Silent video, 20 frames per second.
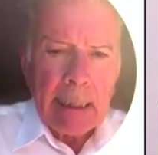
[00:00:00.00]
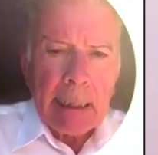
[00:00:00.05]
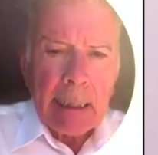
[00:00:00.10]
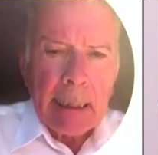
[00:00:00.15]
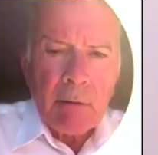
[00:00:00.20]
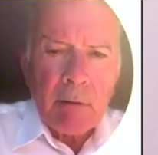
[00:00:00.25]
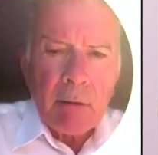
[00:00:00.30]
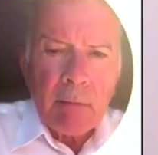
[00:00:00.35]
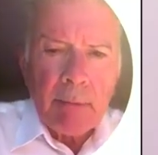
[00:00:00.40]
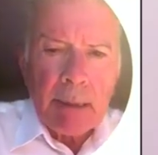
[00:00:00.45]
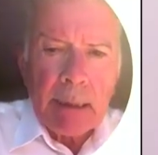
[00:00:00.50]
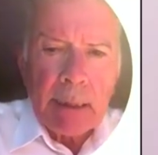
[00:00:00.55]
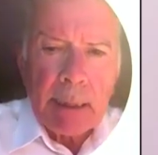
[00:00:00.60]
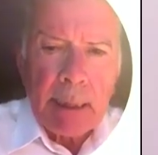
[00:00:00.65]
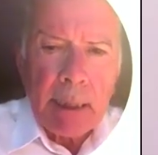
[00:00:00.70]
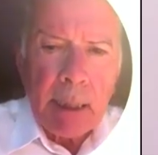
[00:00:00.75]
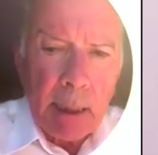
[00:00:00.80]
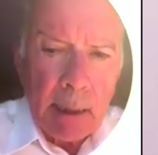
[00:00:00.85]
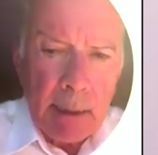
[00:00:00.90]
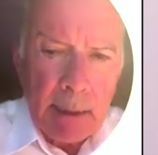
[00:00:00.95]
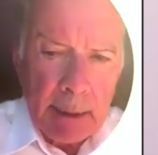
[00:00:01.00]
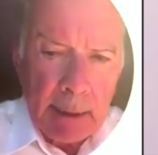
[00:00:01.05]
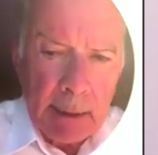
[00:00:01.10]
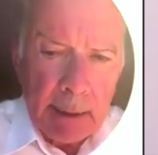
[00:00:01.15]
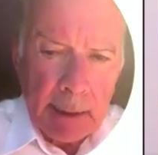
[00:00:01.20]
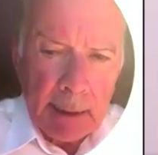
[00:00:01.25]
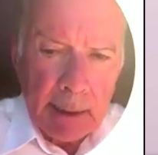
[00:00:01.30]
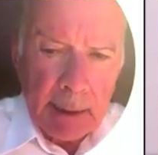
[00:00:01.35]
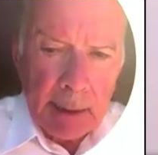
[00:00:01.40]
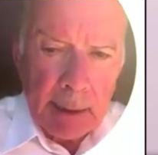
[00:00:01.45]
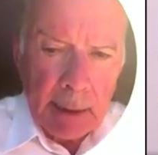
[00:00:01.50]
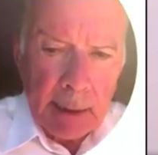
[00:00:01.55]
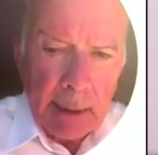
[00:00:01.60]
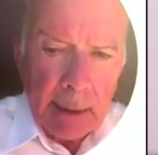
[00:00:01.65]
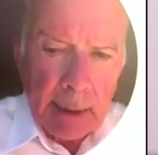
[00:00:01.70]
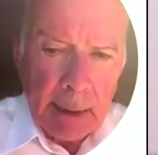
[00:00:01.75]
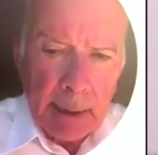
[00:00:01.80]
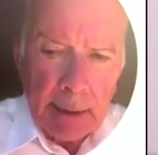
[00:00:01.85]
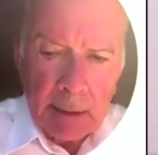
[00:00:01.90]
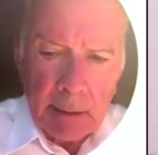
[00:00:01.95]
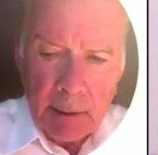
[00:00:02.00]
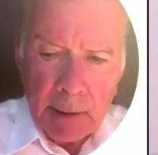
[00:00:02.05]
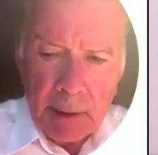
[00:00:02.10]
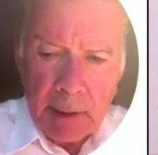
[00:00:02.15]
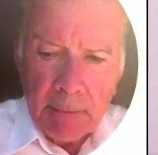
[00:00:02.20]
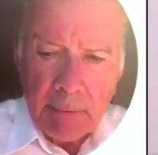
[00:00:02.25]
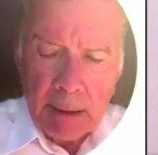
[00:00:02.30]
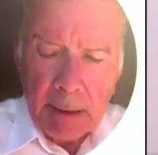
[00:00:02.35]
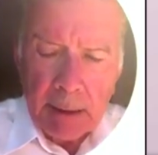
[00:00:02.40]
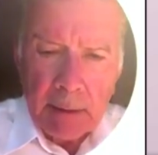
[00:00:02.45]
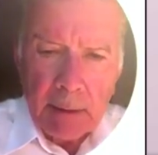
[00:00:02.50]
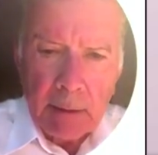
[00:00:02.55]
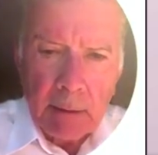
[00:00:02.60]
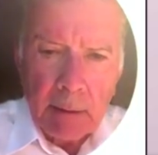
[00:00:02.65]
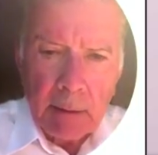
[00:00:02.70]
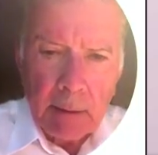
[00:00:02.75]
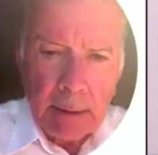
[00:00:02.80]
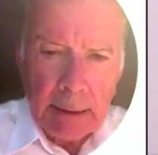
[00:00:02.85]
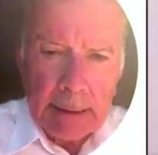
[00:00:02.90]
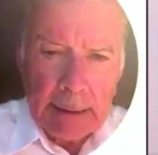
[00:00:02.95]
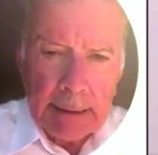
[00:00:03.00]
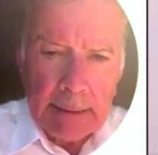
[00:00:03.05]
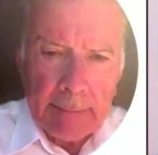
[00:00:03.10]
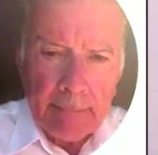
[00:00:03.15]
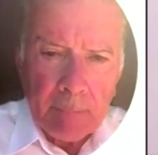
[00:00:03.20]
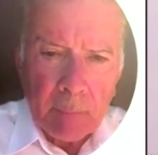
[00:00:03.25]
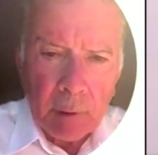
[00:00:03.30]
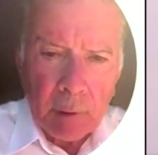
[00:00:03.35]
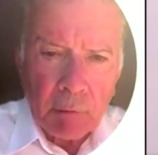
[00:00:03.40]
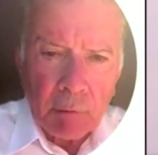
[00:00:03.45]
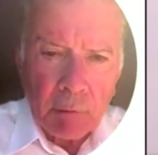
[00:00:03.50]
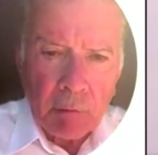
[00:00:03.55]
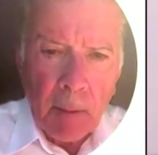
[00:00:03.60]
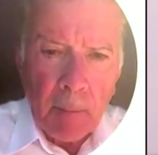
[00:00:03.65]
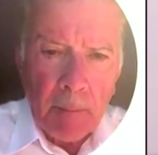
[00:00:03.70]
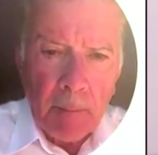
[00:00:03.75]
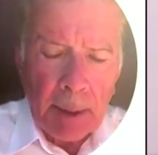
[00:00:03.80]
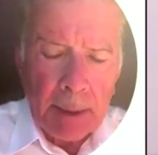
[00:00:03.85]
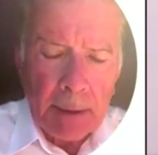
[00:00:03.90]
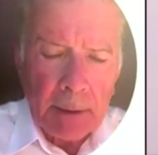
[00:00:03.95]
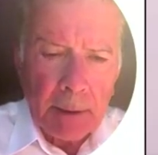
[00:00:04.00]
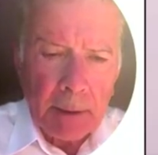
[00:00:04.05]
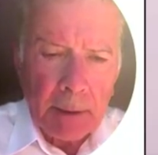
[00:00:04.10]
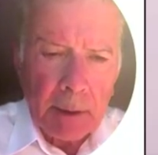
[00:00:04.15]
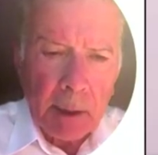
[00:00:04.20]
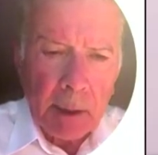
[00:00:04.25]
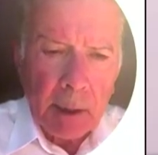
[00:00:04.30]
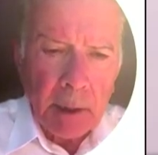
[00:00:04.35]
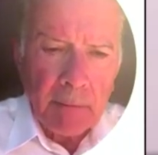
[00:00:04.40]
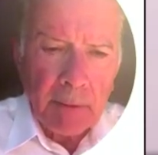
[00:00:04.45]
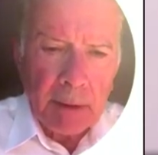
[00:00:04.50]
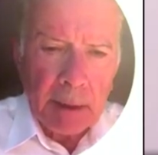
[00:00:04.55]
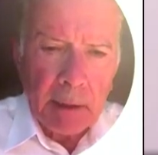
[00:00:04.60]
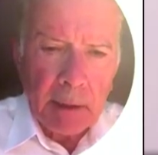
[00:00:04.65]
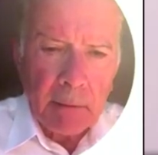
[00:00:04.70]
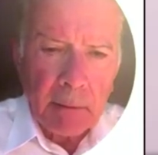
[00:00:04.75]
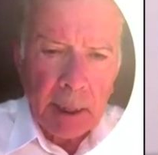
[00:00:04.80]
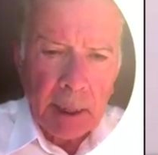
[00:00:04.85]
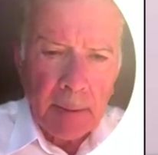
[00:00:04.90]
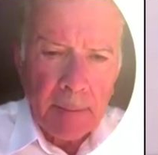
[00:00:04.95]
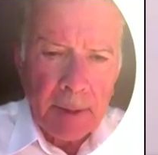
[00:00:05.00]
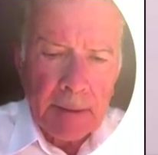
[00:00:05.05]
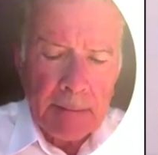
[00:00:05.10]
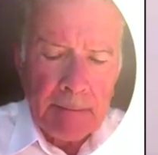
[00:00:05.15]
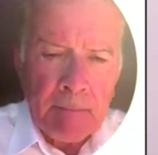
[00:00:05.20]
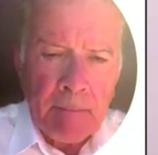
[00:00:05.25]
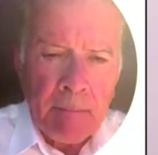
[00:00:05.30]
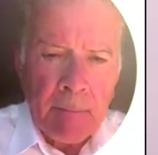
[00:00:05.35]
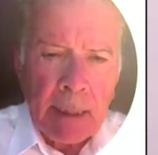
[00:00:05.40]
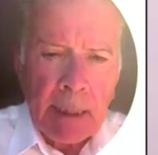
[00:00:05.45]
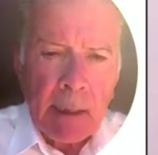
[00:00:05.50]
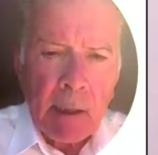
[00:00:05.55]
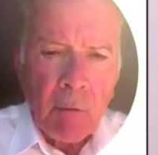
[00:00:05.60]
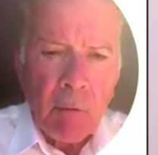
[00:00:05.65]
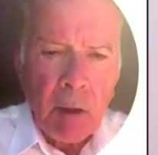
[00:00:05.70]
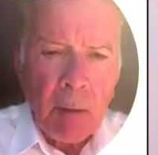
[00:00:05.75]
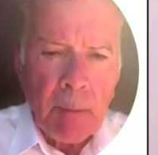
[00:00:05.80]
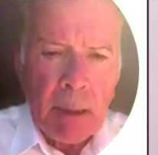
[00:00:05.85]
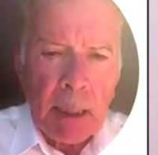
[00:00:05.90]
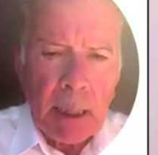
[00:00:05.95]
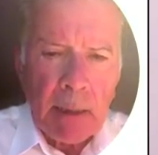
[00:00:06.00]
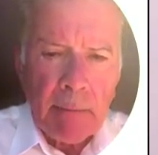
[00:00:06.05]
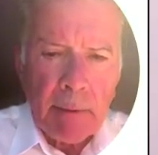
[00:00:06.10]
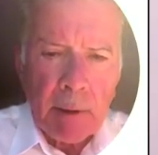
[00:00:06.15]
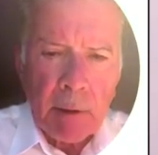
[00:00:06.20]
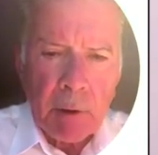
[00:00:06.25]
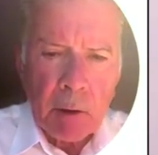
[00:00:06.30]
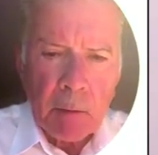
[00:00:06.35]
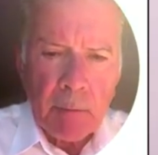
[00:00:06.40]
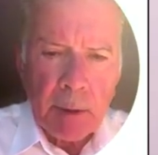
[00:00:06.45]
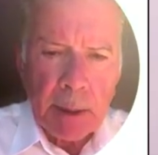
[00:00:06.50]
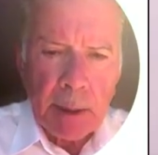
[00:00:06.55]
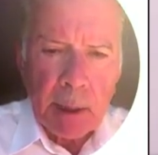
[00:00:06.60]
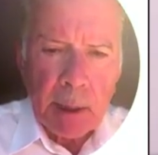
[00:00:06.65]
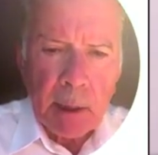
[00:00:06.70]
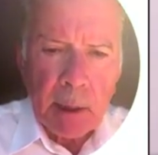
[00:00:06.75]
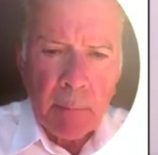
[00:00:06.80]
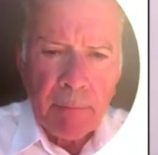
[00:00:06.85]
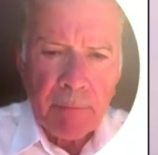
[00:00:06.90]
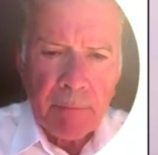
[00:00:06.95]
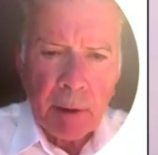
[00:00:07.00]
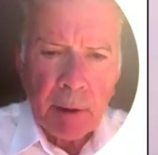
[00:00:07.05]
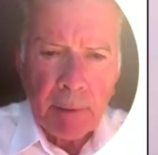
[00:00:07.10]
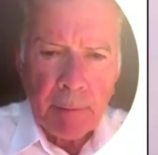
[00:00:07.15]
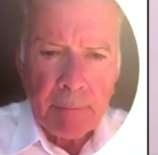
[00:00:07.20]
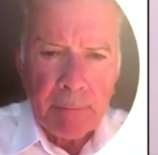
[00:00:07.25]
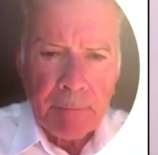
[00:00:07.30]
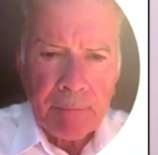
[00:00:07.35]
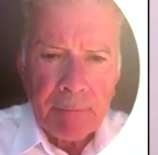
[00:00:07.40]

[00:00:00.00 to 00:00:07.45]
extremely costly, and considering the drop in the cost of karyotypes, we believe it should be done up front.